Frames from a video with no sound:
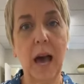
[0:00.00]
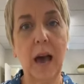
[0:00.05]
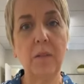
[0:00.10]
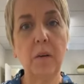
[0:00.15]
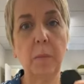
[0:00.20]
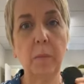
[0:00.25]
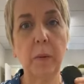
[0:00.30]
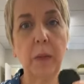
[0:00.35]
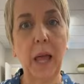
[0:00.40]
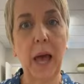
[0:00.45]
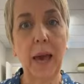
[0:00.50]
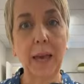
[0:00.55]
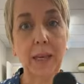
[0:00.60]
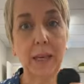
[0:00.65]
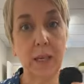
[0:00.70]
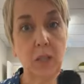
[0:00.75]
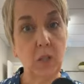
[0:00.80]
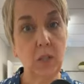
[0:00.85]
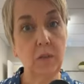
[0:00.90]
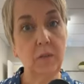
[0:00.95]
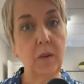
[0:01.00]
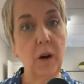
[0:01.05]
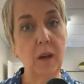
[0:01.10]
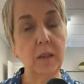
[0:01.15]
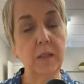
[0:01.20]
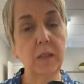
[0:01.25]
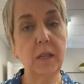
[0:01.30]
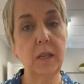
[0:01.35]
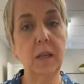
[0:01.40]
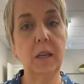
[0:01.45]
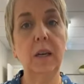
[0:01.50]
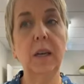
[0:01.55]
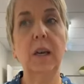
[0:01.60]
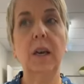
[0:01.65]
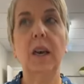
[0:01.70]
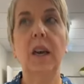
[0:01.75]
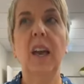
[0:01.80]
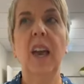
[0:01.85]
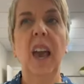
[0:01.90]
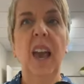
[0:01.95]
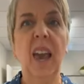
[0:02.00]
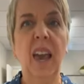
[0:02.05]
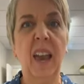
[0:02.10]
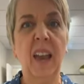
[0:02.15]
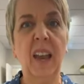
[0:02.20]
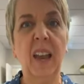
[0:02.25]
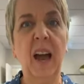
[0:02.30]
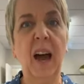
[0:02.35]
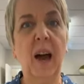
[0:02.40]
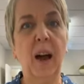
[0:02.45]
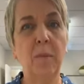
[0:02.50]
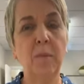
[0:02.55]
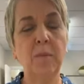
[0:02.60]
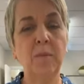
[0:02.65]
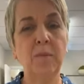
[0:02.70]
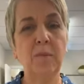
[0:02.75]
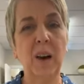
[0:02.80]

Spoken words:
I have a black kitchen faucet, and I